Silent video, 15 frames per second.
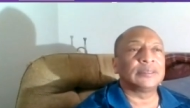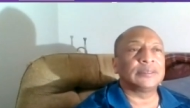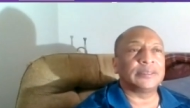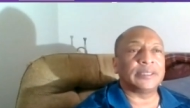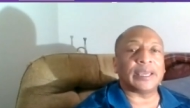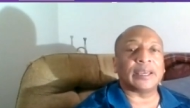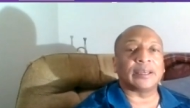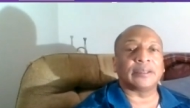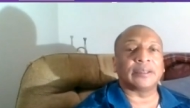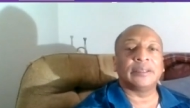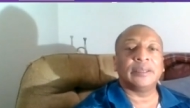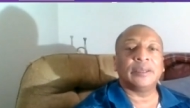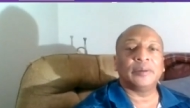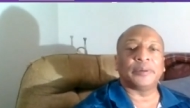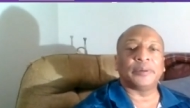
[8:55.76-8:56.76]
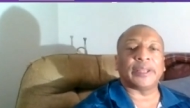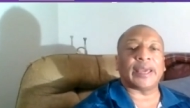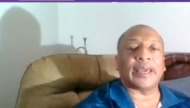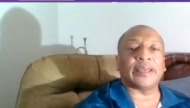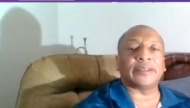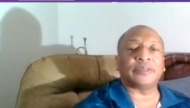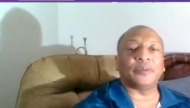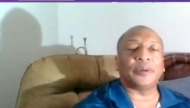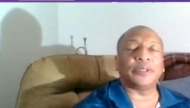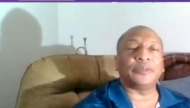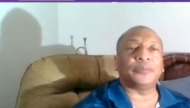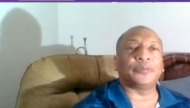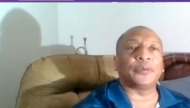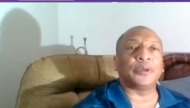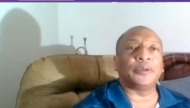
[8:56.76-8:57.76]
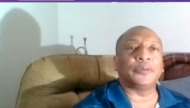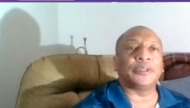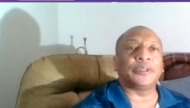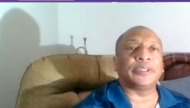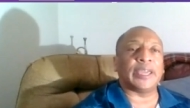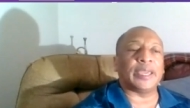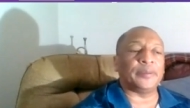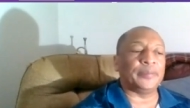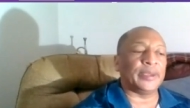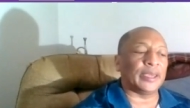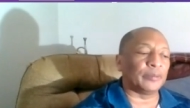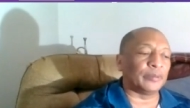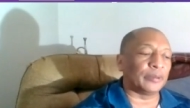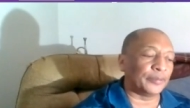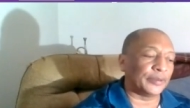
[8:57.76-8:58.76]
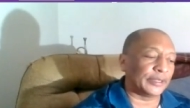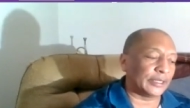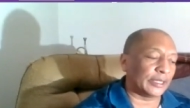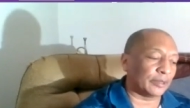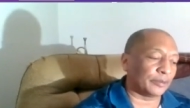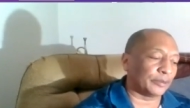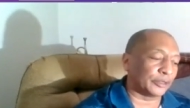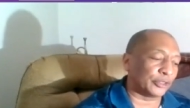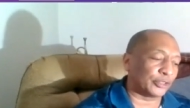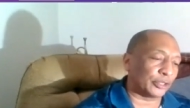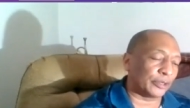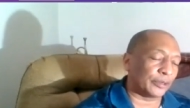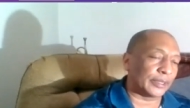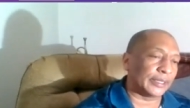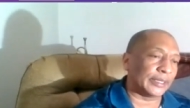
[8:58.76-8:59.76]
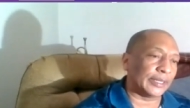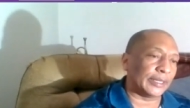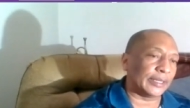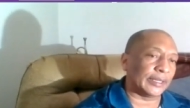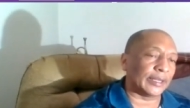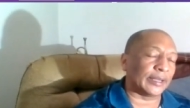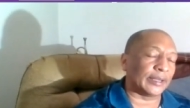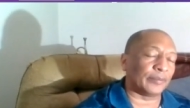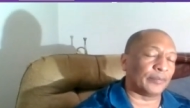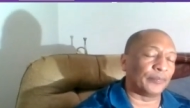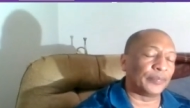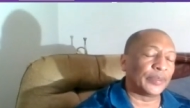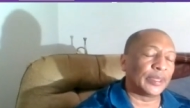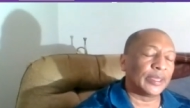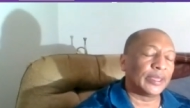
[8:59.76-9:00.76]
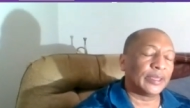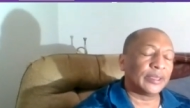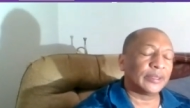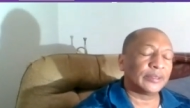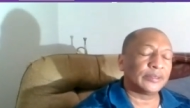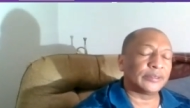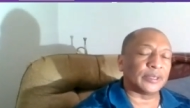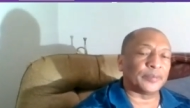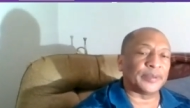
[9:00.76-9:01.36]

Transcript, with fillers: Yeah as Allison, what, before we came in, what we did was showing the uh, some